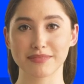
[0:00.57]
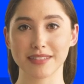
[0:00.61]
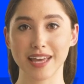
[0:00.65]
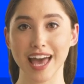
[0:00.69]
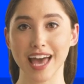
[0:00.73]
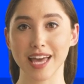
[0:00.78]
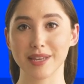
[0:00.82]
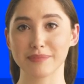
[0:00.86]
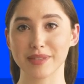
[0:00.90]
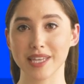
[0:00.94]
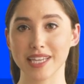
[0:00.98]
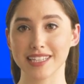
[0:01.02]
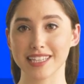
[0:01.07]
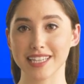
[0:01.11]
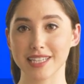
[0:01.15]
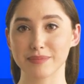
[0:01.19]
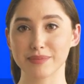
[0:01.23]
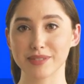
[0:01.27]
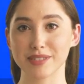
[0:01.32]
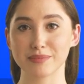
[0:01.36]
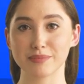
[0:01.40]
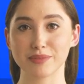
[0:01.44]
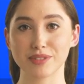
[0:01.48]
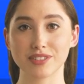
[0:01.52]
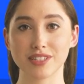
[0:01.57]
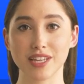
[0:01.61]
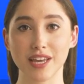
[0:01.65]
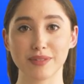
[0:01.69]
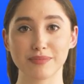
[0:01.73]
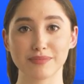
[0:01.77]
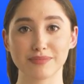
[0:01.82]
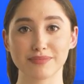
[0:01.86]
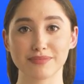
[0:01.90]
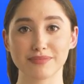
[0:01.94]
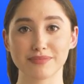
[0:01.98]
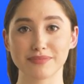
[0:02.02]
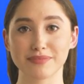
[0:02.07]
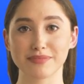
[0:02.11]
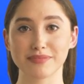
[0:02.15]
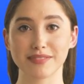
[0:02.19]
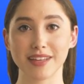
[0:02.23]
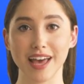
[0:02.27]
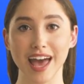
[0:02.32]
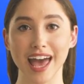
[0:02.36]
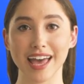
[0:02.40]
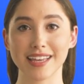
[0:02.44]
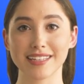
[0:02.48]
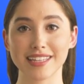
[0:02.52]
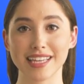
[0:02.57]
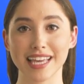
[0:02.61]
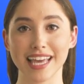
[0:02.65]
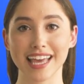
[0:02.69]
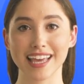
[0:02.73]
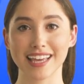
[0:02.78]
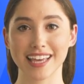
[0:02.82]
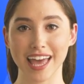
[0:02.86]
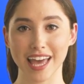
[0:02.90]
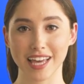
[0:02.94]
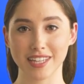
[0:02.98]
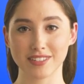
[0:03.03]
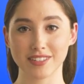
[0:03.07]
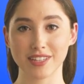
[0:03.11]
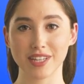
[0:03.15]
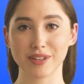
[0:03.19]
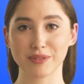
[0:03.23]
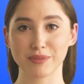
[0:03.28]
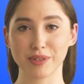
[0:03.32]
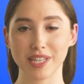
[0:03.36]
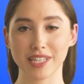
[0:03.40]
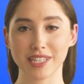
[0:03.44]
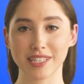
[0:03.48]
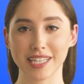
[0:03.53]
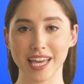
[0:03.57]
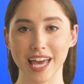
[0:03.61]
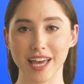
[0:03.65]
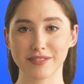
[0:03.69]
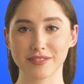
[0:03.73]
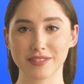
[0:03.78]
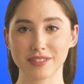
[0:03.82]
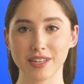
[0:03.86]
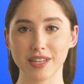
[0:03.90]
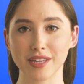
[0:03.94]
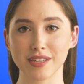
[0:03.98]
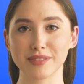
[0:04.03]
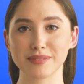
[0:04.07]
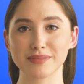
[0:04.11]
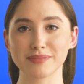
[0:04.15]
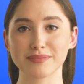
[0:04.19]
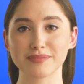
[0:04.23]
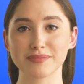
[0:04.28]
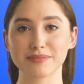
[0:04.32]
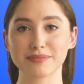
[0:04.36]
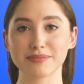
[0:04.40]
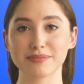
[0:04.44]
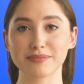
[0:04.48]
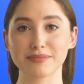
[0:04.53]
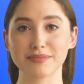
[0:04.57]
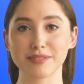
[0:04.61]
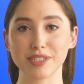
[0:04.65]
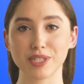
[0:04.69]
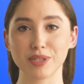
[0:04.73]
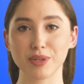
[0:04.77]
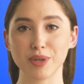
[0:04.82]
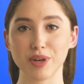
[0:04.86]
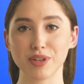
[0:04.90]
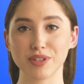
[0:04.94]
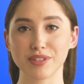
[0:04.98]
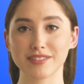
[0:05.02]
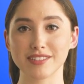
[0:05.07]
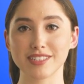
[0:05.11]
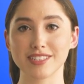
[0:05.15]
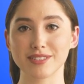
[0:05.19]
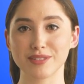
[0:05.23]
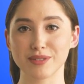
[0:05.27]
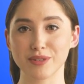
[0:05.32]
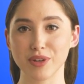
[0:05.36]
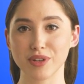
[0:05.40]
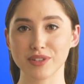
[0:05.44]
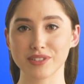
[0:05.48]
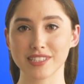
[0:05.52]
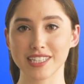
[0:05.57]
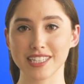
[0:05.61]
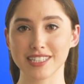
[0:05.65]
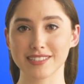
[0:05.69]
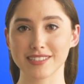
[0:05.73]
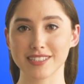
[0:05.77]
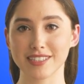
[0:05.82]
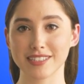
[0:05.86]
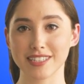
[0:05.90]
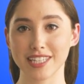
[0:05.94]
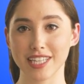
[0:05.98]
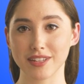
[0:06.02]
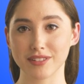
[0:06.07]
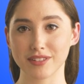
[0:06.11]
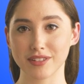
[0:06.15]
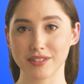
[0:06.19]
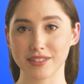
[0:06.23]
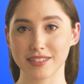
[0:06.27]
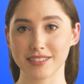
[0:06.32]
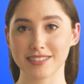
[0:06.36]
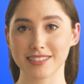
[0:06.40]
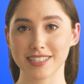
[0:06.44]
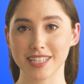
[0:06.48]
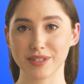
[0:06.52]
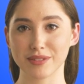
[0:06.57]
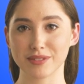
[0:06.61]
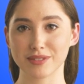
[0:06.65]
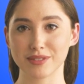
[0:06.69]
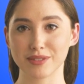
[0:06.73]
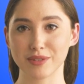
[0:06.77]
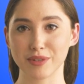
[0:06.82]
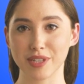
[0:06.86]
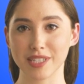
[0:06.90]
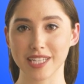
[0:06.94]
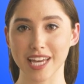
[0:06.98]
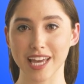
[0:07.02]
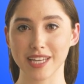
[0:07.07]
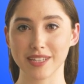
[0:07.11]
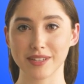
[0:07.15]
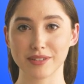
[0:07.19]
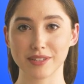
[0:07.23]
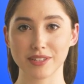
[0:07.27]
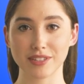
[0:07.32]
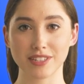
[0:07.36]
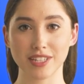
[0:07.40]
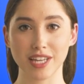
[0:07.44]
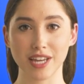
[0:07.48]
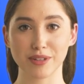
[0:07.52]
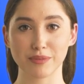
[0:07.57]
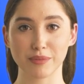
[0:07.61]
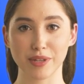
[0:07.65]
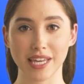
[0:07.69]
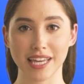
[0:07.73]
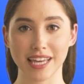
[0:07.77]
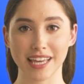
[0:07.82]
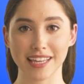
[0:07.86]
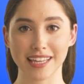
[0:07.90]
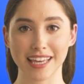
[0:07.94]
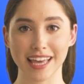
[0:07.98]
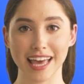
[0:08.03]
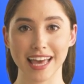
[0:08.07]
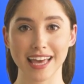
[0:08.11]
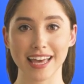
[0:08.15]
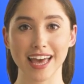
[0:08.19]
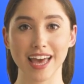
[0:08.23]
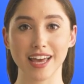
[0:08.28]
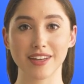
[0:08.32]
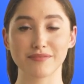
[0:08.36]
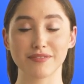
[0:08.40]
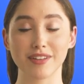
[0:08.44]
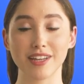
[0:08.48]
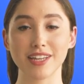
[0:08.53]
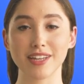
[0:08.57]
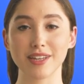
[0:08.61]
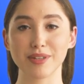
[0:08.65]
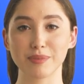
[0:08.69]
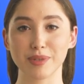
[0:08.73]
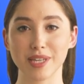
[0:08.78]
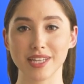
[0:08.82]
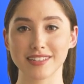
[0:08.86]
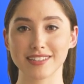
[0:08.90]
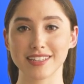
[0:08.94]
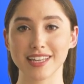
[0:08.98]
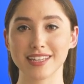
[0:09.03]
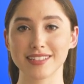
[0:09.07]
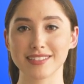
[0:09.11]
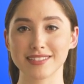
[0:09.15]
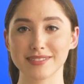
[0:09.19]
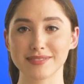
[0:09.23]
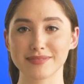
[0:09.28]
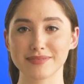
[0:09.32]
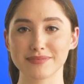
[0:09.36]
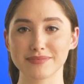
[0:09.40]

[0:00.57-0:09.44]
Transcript: Hi, my name is Michelle. I'm an AI-generated avatar. The goal of this course is to teach you the skills to allow you to generate an AI video like this,